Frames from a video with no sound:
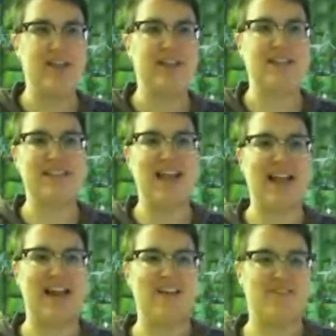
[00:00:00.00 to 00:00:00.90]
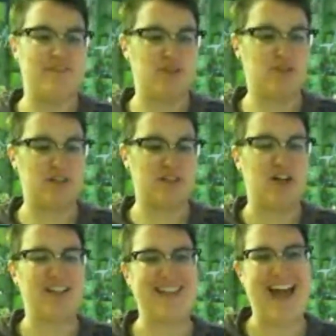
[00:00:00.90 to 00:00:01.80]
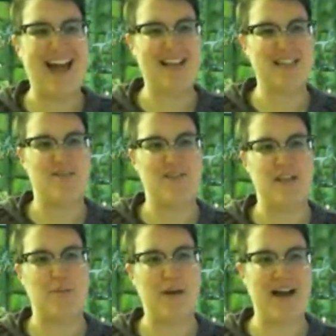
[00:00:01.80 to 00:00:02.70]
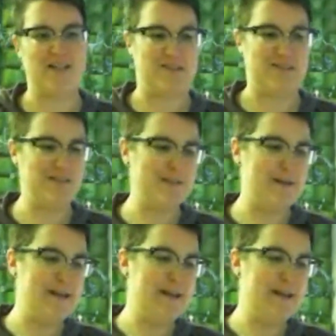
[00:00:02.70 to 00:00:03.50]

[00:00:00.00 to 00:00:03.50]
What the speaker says: The second half of Luke is called the Acts of the Apostles.